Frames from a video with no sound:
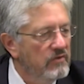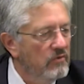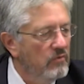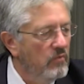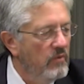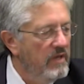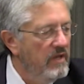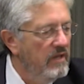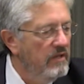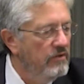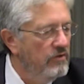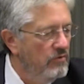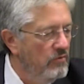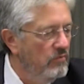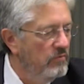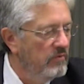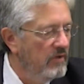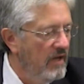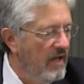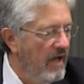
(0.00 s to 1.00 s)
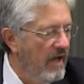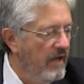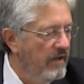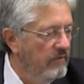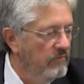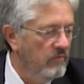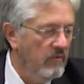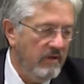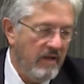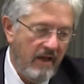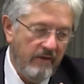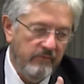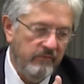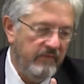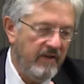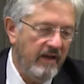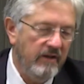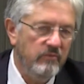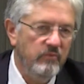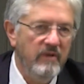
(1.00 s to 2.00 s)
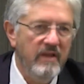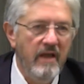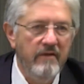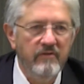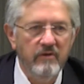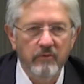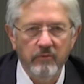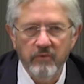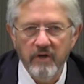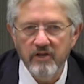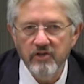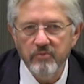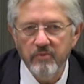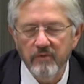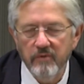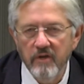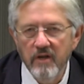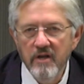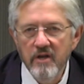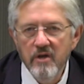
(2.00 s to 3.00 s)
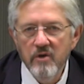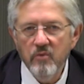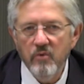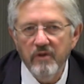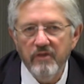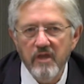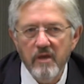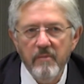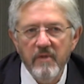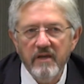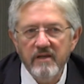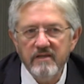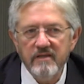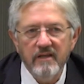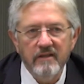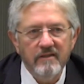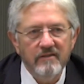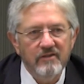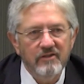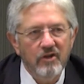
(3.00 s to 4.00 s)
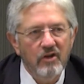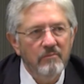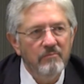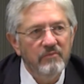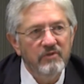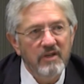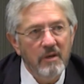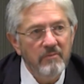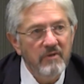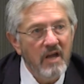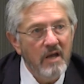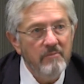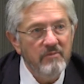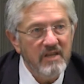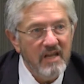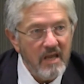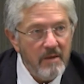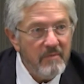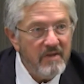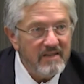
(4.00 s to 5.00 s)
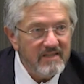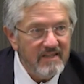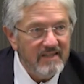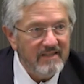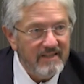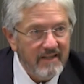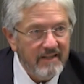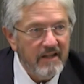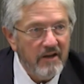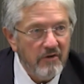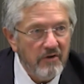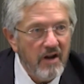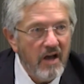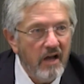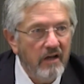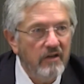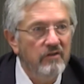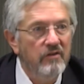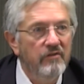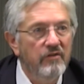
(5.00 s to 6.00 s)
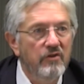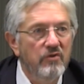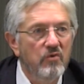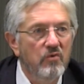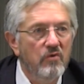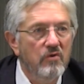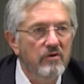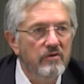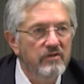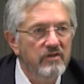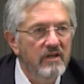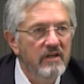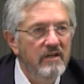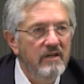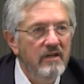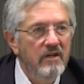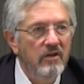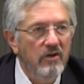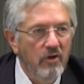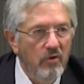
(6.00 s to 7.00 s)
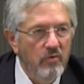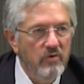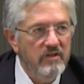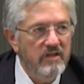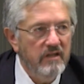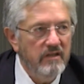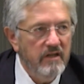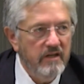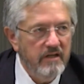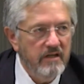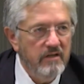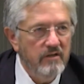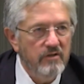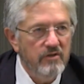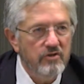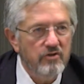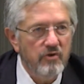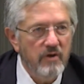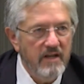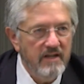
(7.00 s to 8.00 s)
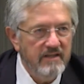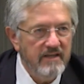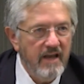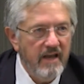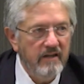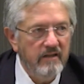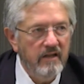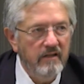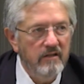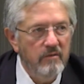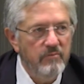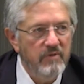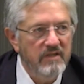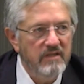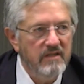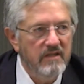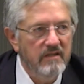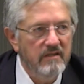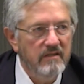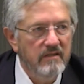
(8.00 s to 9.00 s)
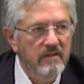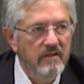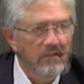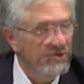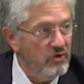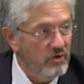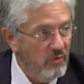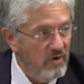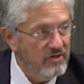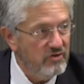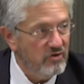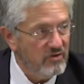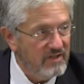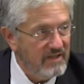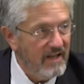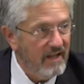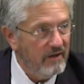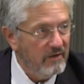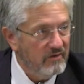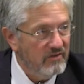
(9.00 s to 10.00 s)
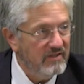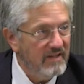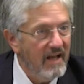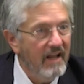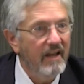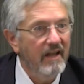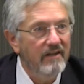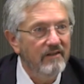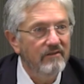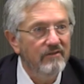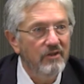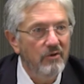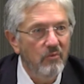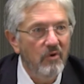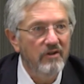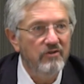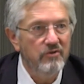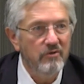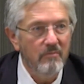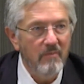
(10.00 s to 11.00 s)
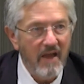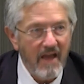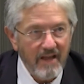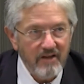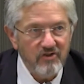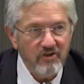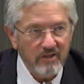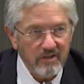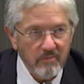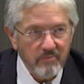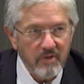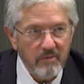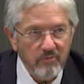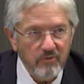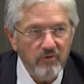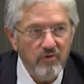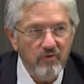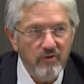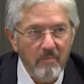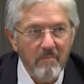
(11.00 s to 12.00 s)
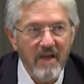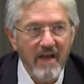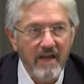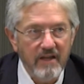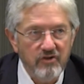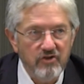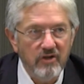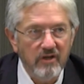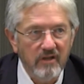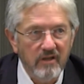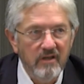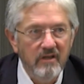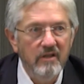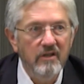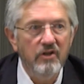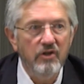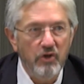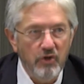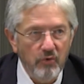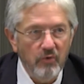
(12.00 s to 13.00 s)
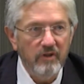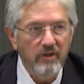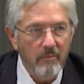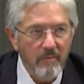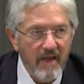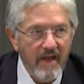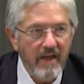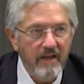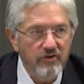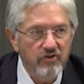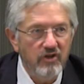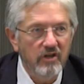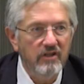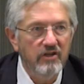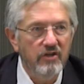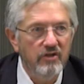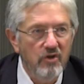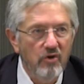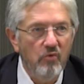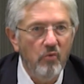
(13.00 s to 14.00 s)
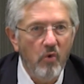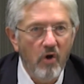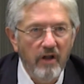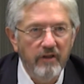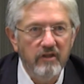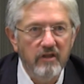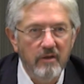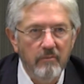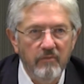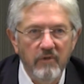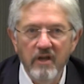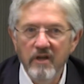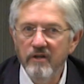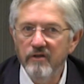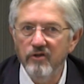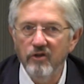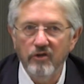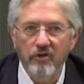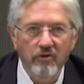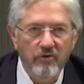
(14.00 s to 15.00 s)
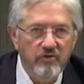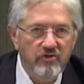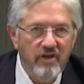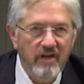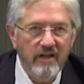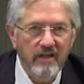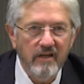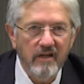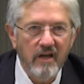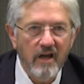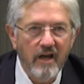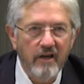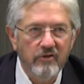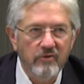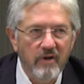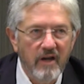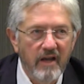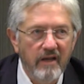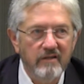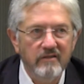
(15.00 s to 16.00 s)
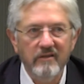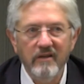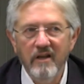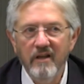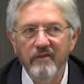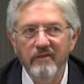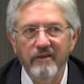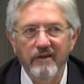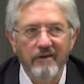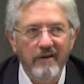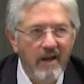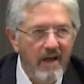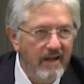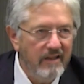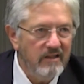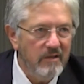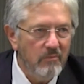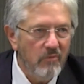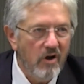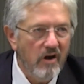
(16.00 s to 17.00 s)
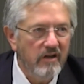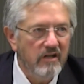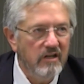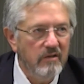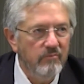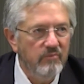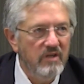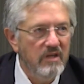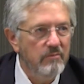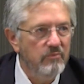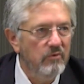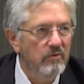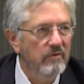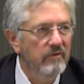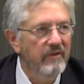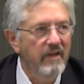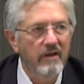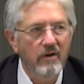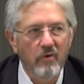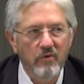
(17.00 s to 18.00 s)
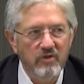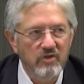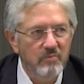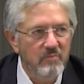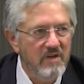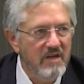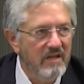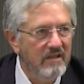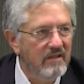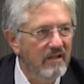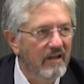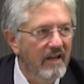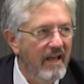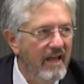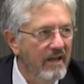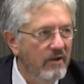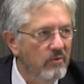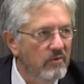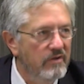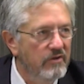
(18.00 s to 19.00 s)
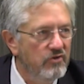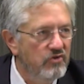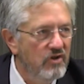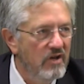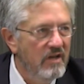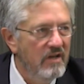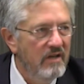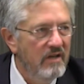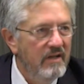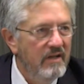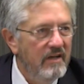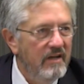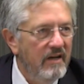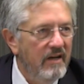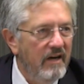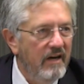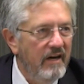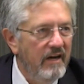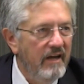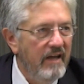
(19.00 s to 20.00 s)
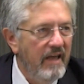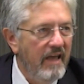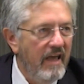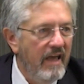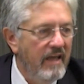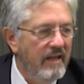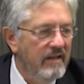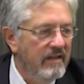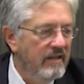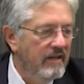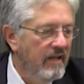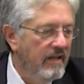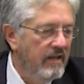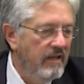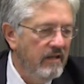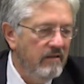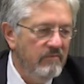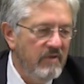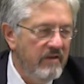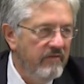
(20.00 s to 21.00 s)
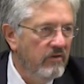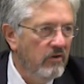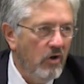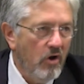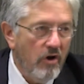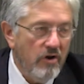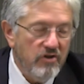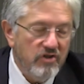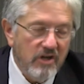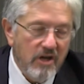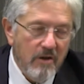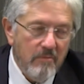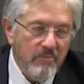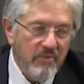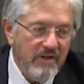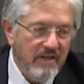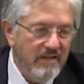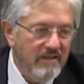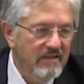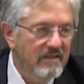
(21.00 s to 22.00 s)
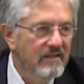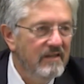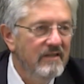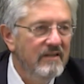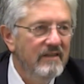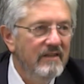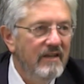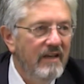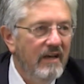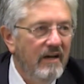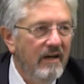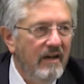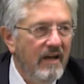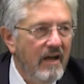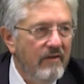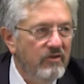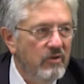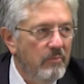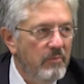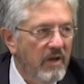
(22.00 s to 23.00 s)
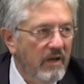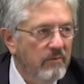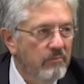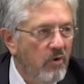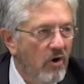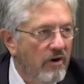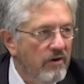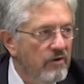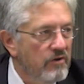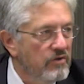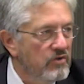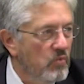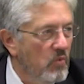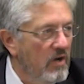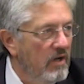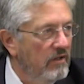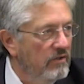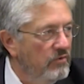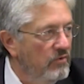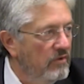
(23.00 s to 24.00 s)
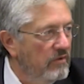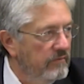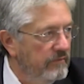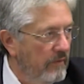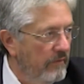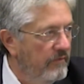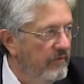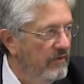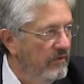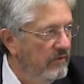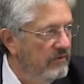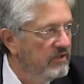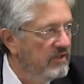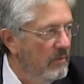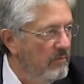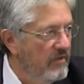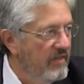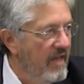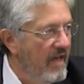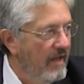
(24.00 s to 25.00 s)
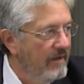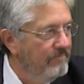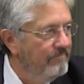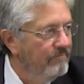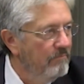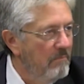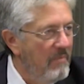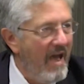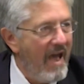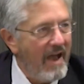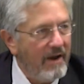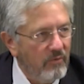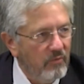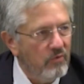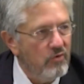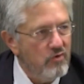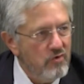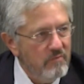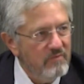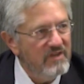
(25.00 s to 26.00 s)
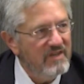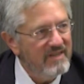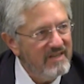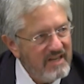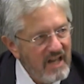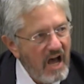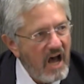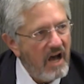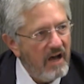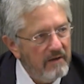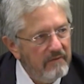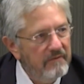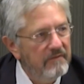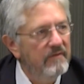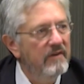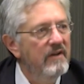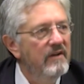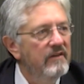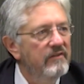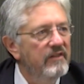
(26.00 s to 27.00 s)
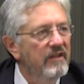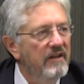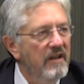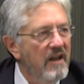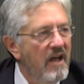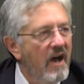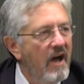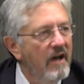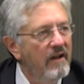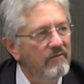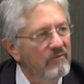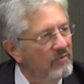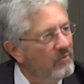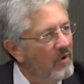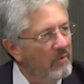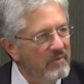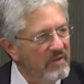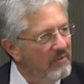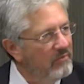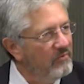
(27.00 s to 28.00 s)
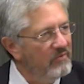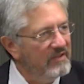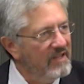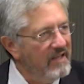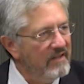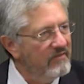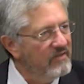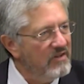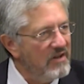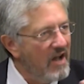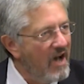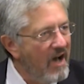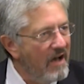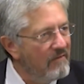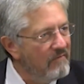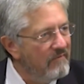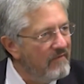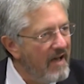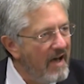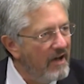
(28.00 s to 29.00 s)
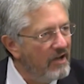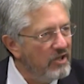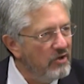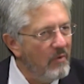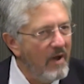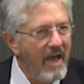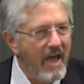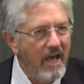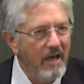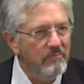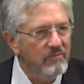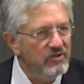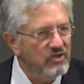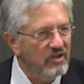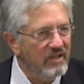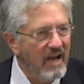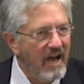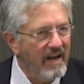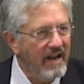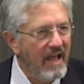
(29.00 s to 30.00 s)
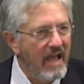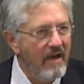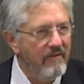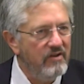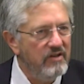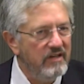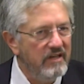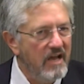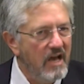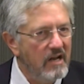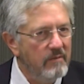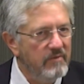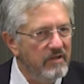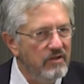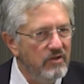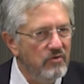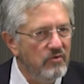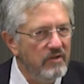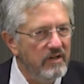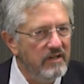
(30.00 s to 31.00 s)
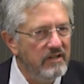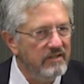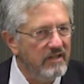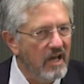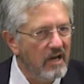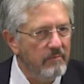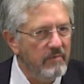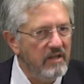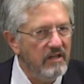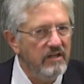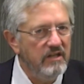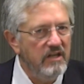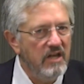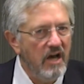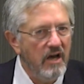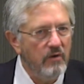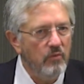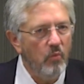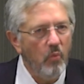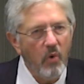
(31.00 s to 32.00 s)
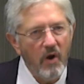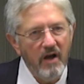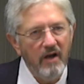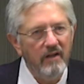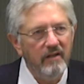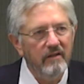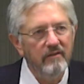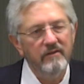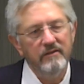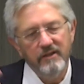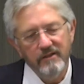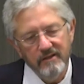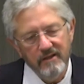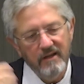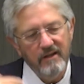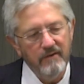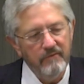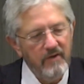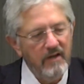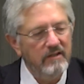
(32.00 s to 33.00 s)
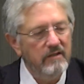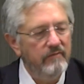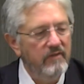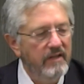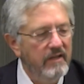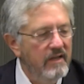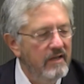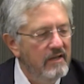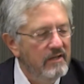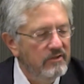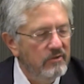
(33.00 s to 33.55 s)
So we do rely. In fact, we have an arrangement with immix, and sometimes immix is in there knocking on the doors, closing the deals, transacting the business. Because you want your sellers selling. You want your magic, the people who do the magic, doing the magic. You don't want them negotiating contracts. They're not the marketing people. They don't speak the language. And in even large companies, have to pick partners well who can fulfill some of that backroom stuff, what we think of as non-value add, but you got to have it and you got to be doing it. It's got to be done well and effectively.